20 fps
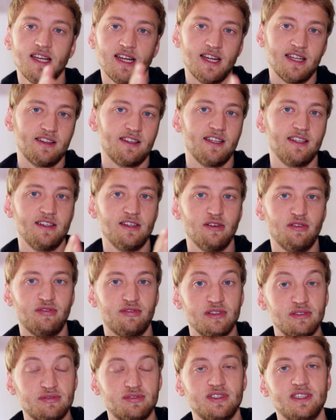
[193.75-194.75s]
and then
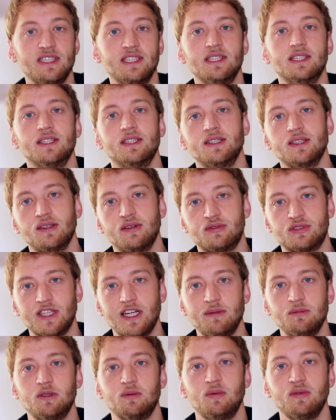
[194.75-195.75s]
15
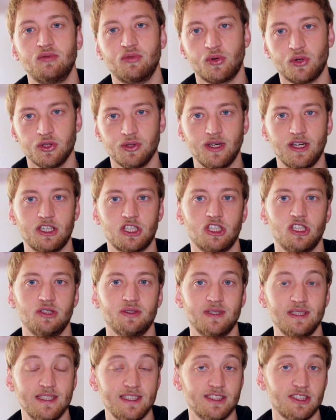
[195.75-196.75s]
frames before you actually
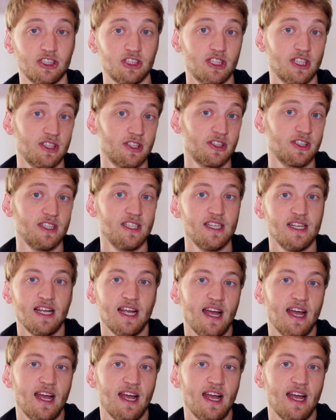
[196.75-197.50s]
release a shutter.